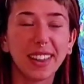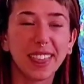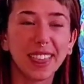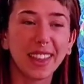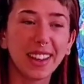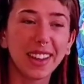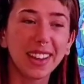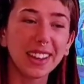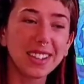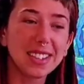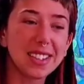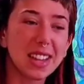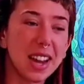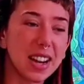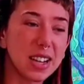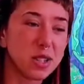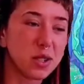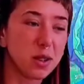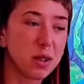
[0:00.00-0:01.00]
things,
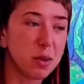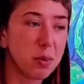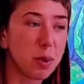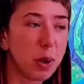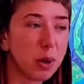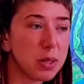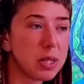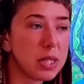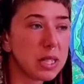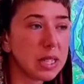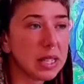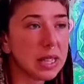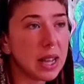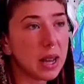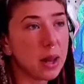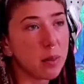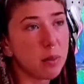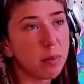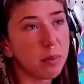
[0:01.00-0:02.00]
and I started posting
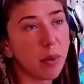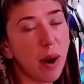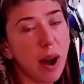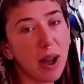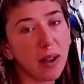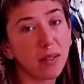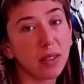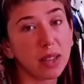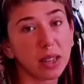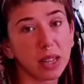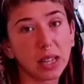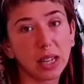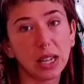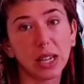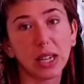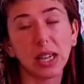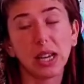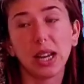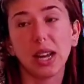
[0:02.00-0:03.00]
them
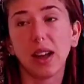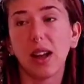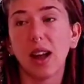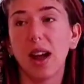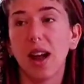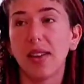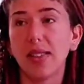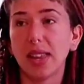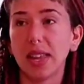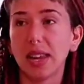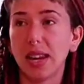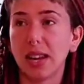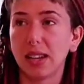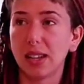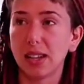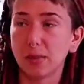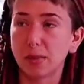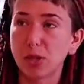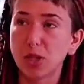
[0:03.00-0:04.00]
privately and then
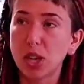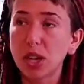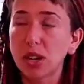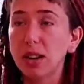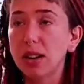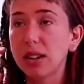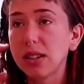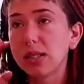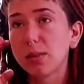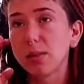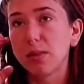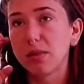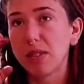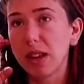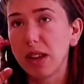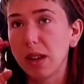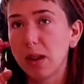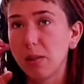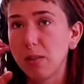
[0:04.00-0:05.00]
ended up sharing some of
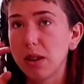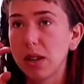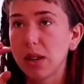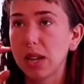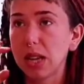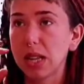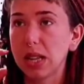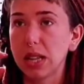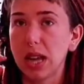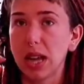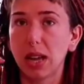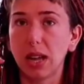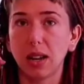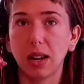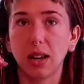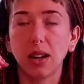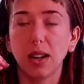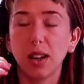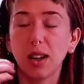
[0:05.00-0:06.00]
them. And
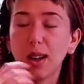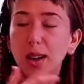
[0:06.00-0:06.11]
then